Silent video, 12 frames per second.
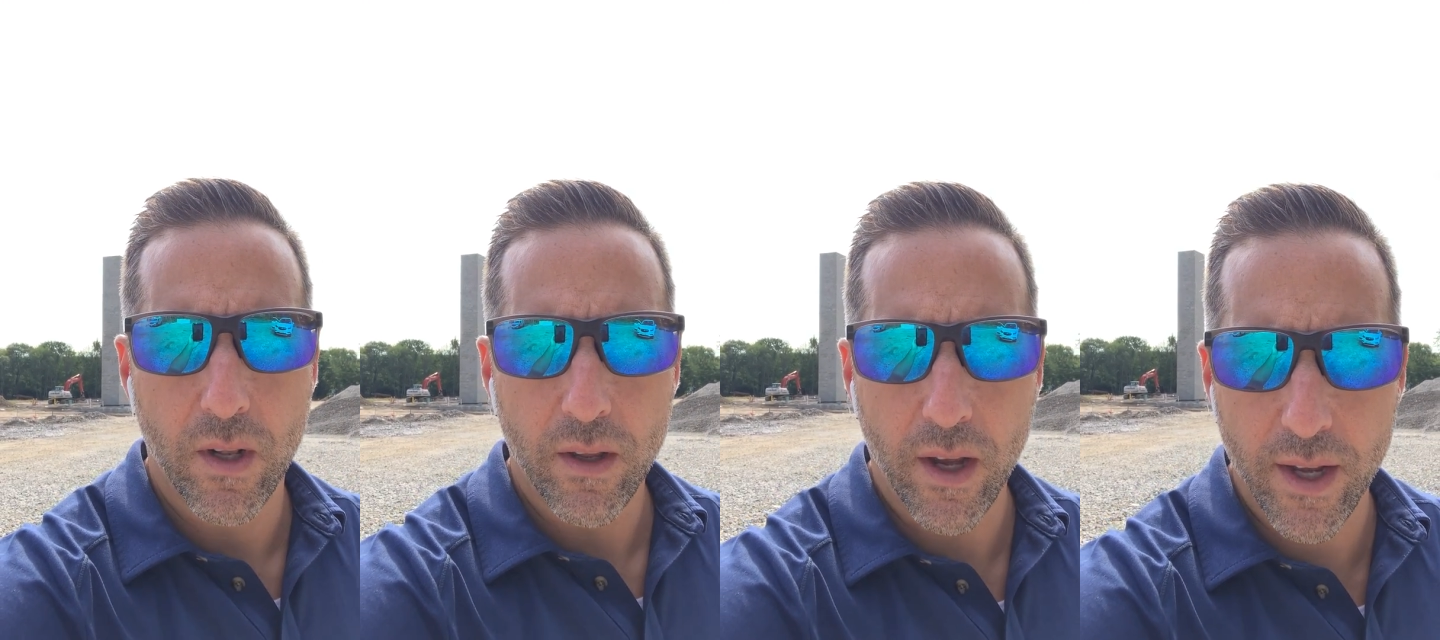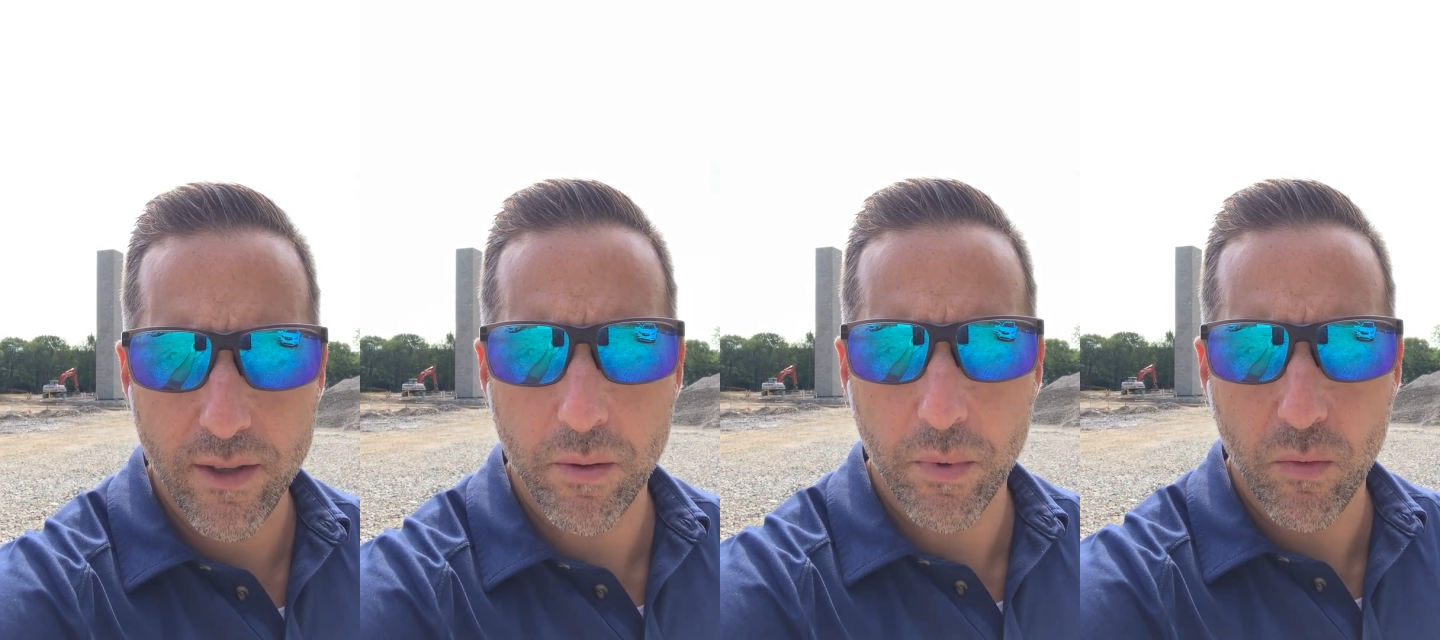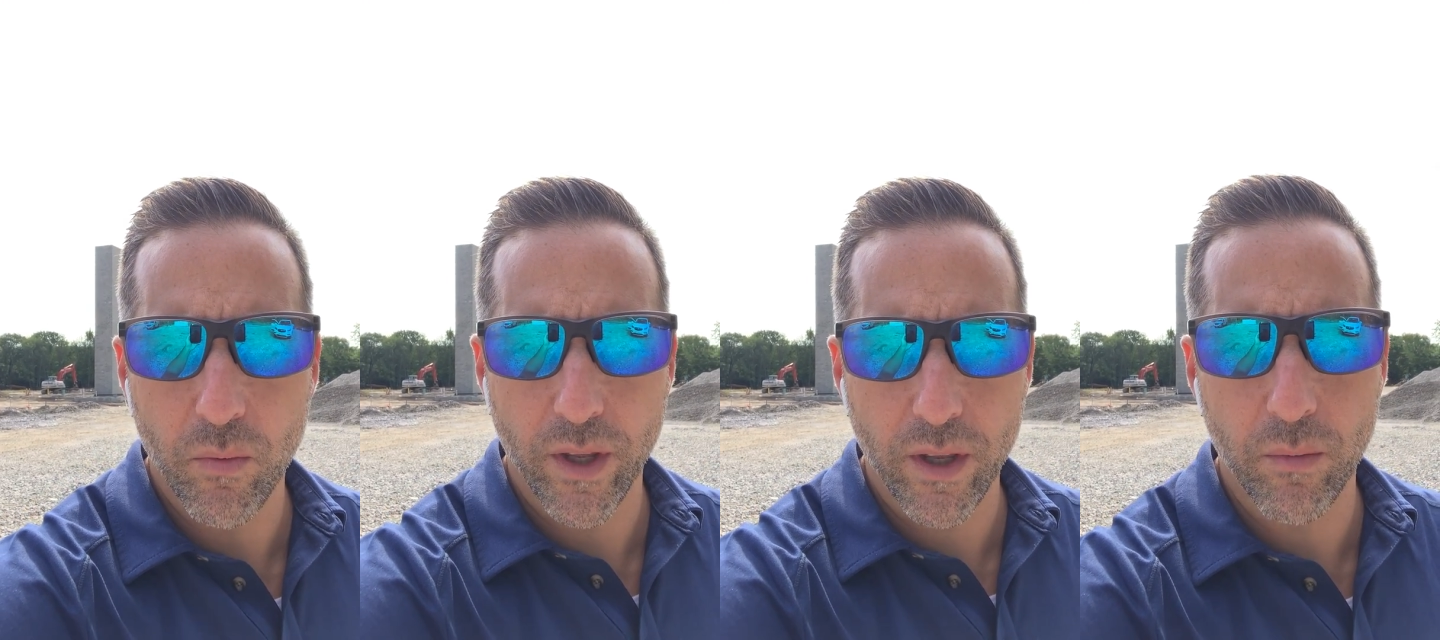It's going to be a
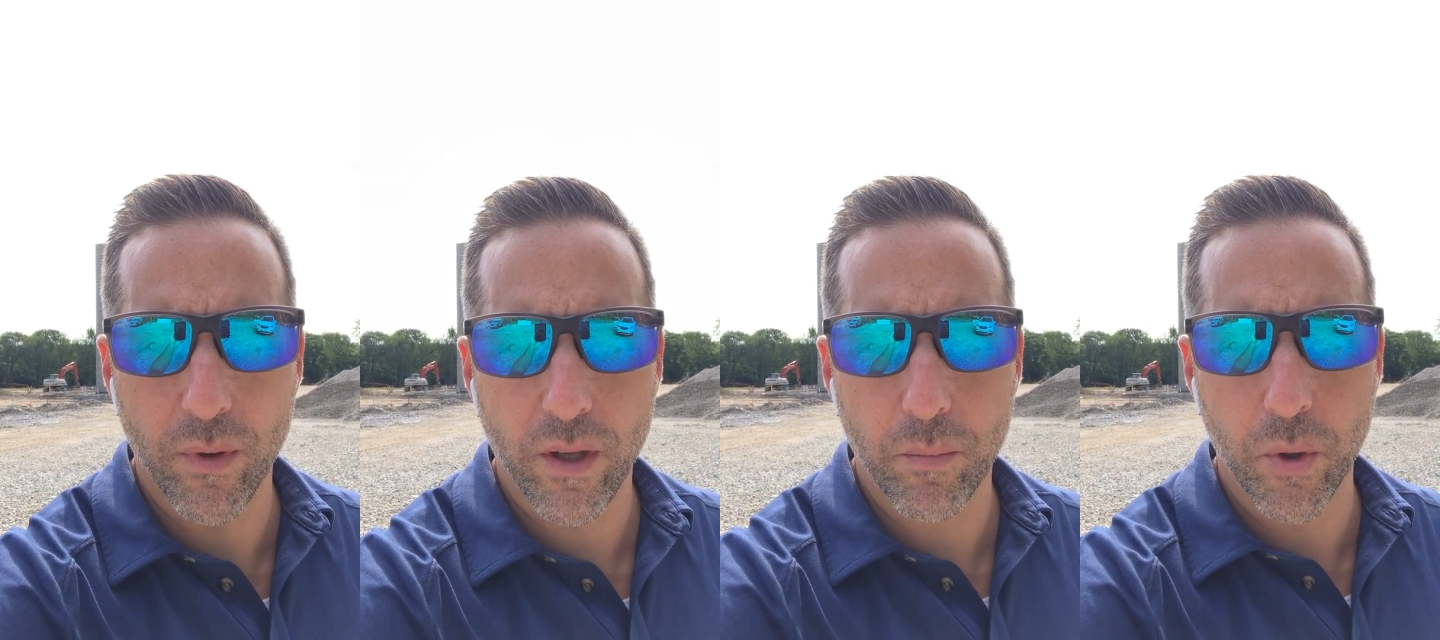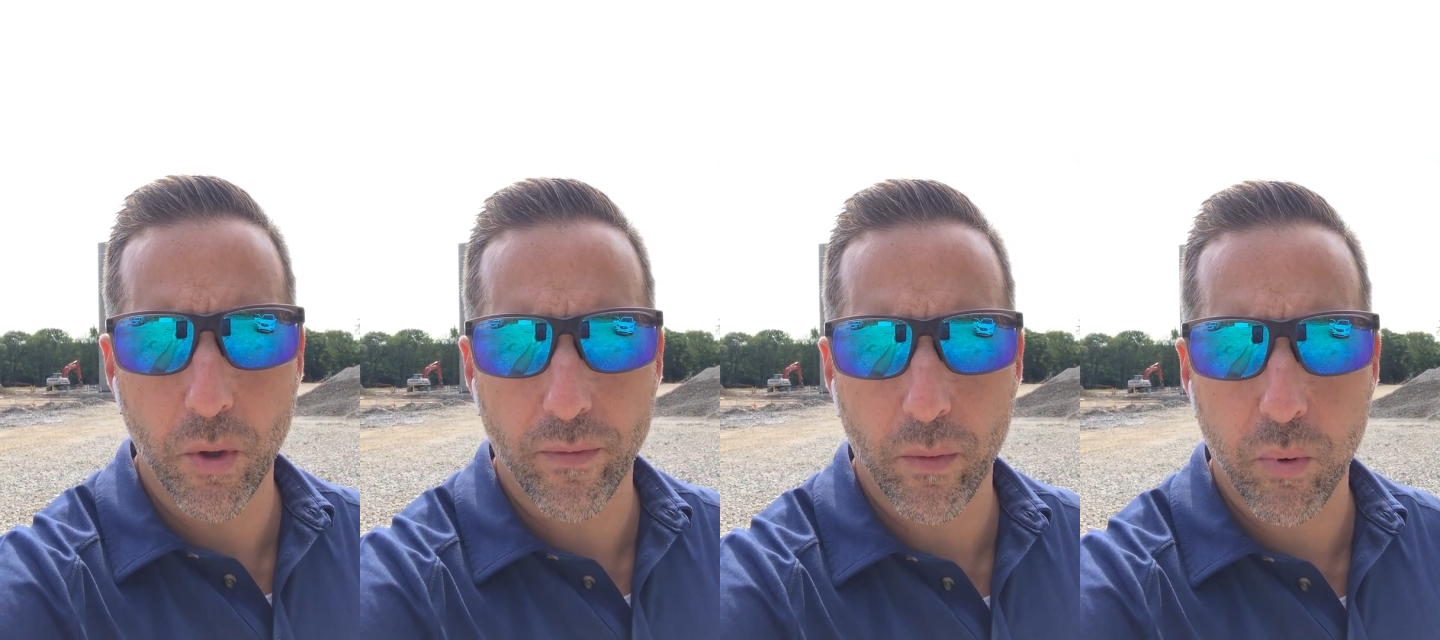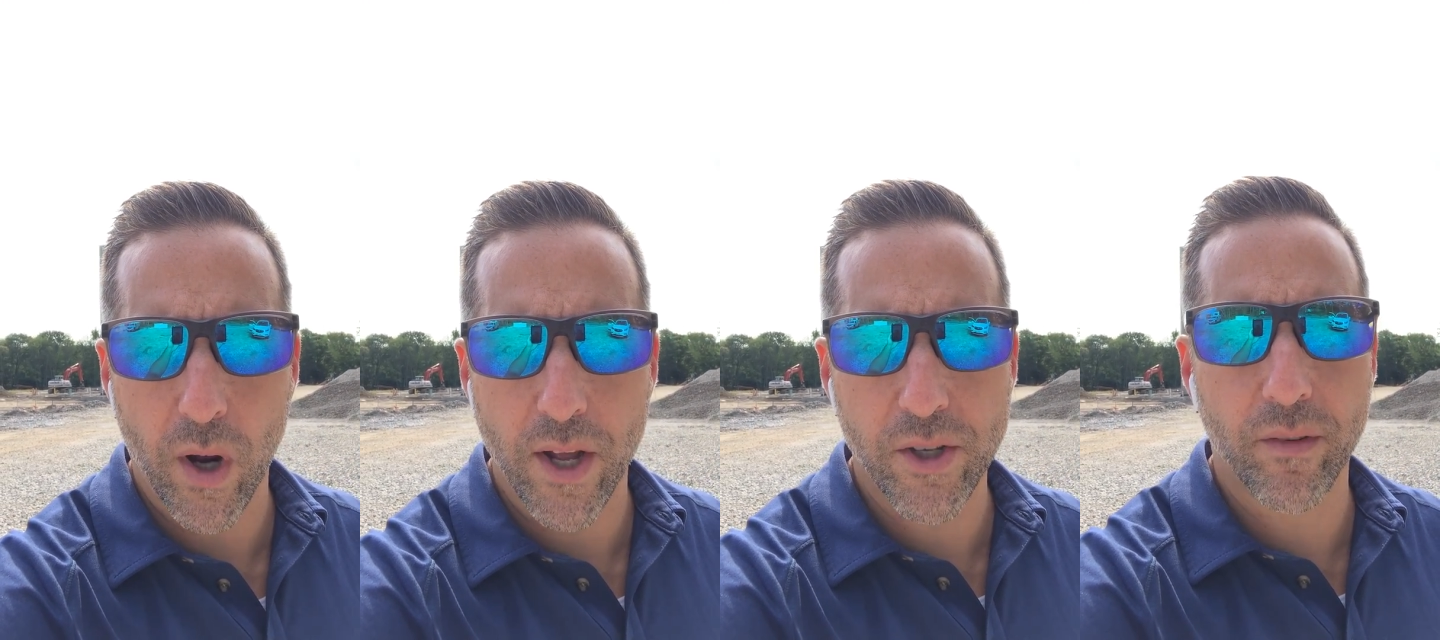really, really beautiful
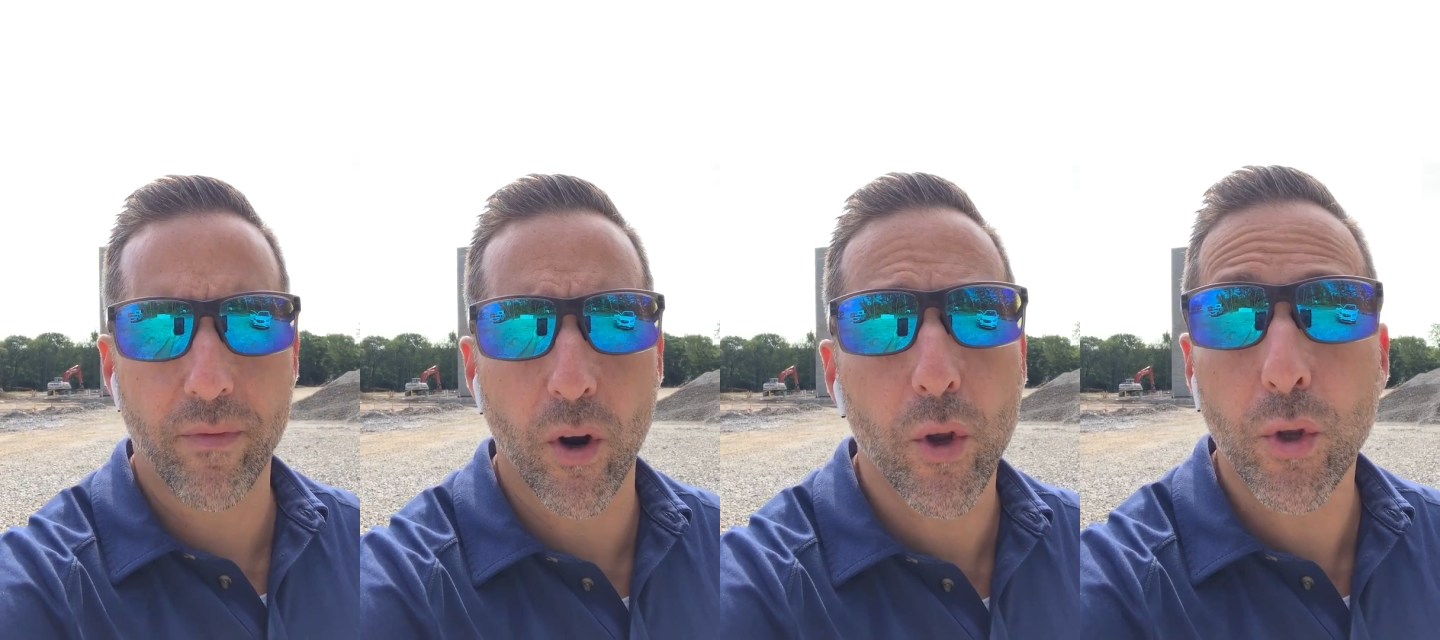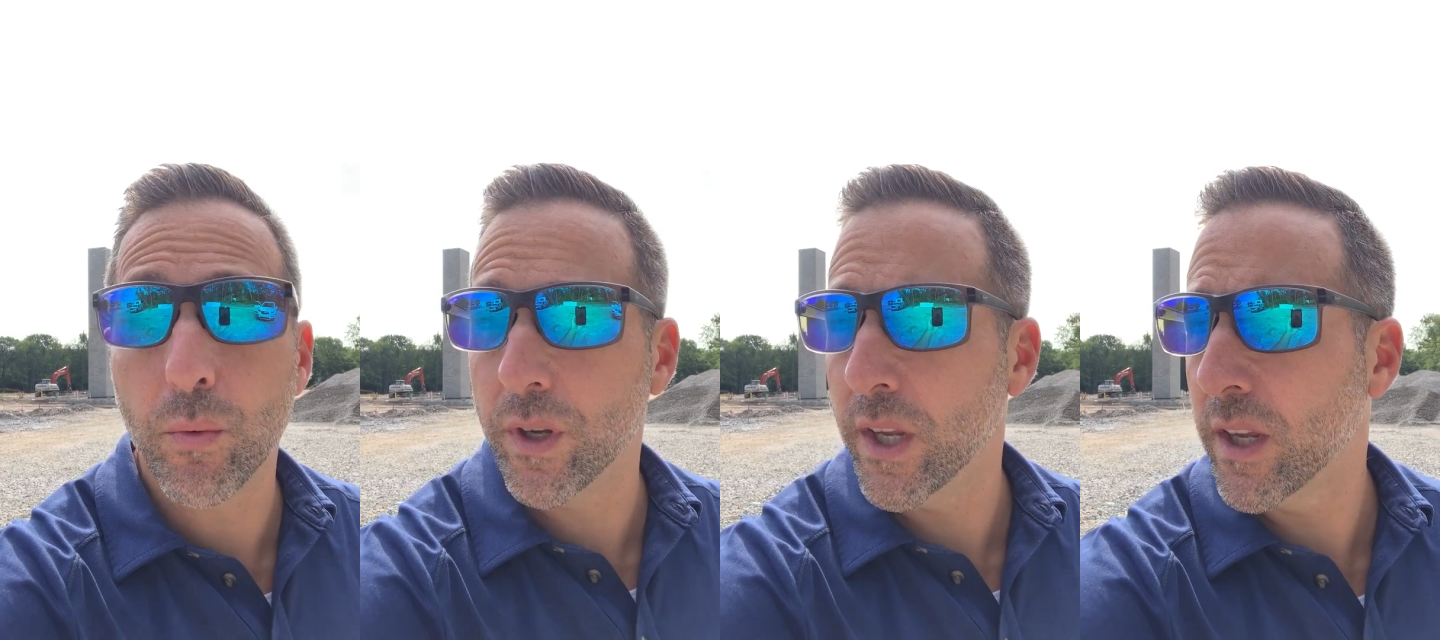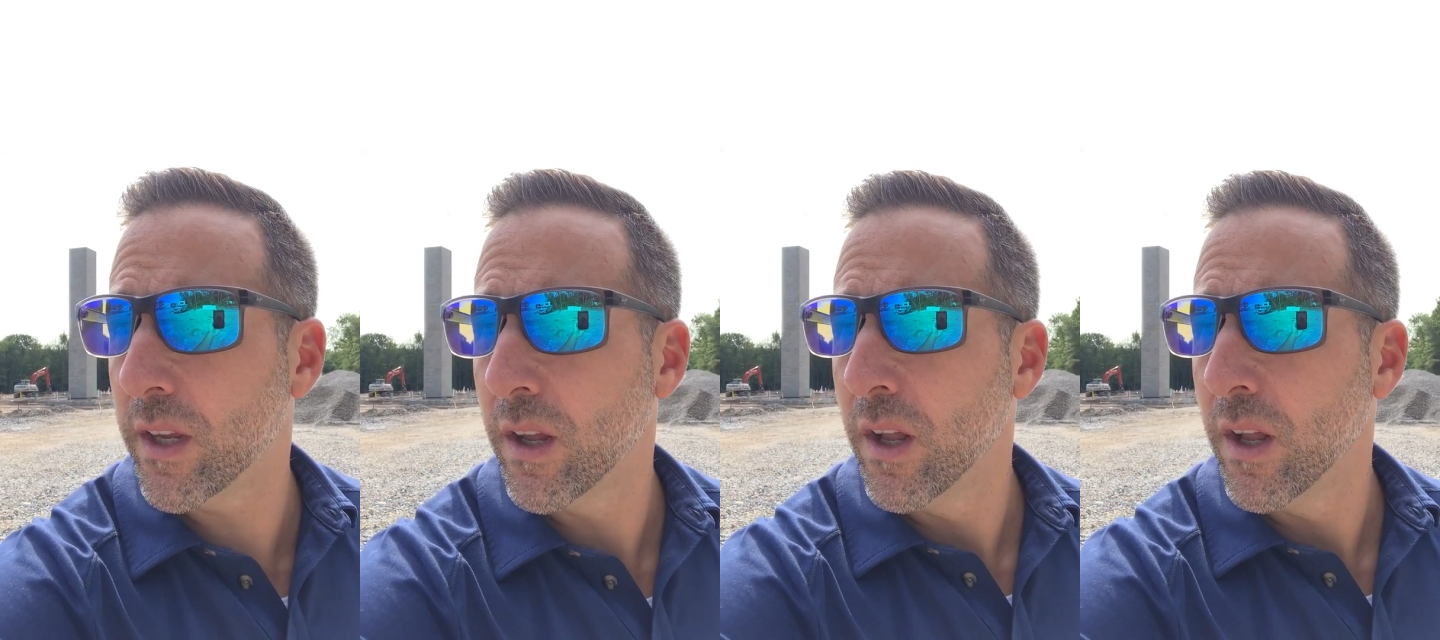project, very unique.